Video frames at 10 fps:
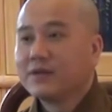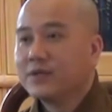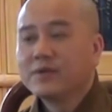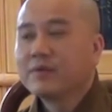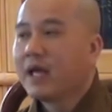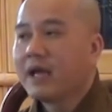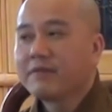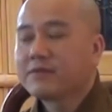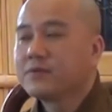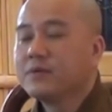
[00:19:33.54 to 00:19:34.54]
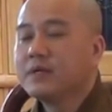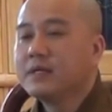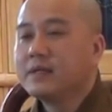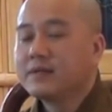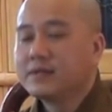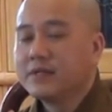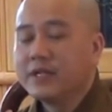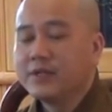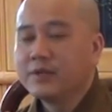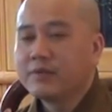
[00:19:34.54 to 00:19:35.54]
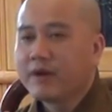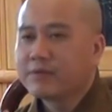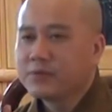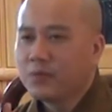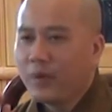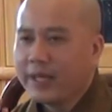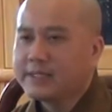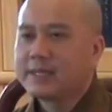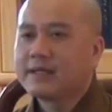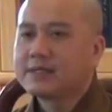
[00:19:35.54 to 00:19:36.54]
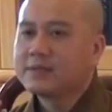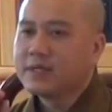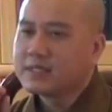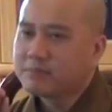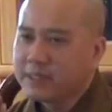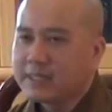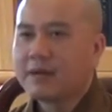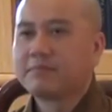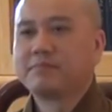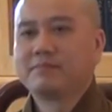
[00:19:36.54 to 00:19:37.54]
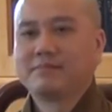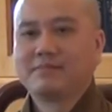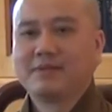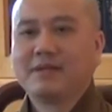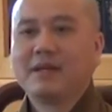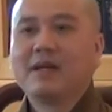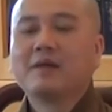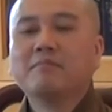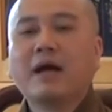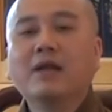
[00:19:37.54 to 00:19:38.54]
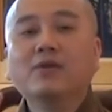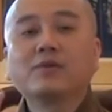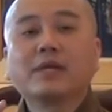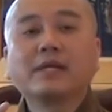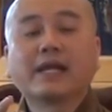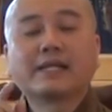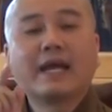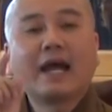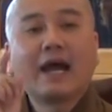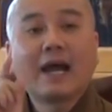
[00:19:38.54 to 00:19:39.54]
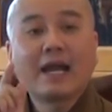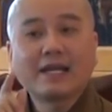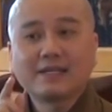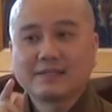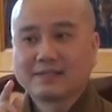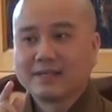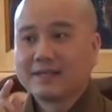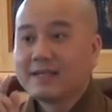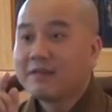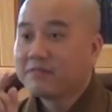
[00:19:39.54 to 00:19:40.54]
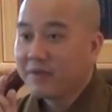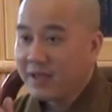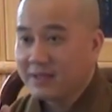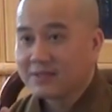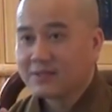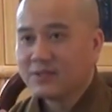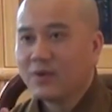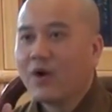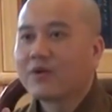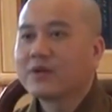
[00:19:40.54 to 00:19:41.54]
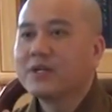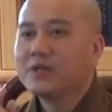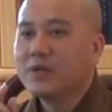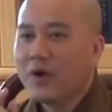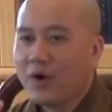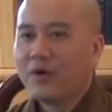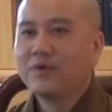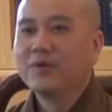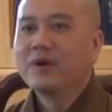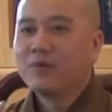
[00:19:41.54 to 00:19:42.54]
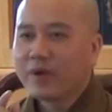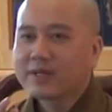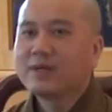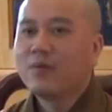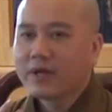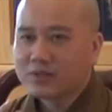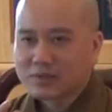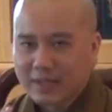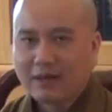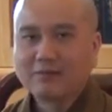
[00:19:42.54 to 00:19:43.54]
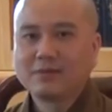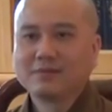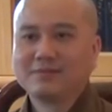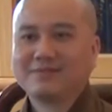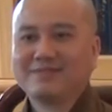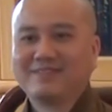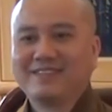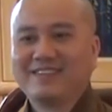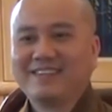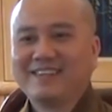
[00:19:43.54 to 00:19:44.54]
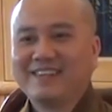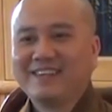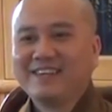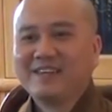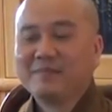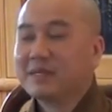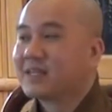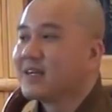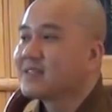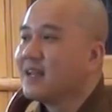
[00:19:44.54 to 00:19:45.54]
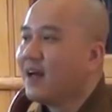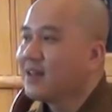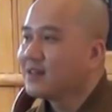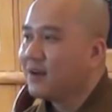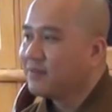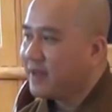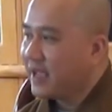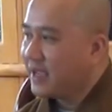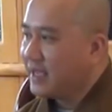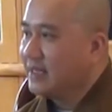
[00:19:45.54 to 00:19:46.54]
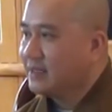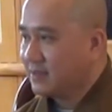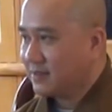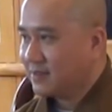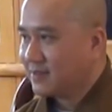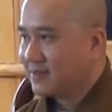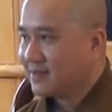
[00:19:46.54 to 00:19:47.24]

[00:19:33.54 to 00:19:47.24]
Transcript: you don't have to wait until they speak up. By looking at their eyes, their face, you already know what they want to tell you. Because a lot of their inner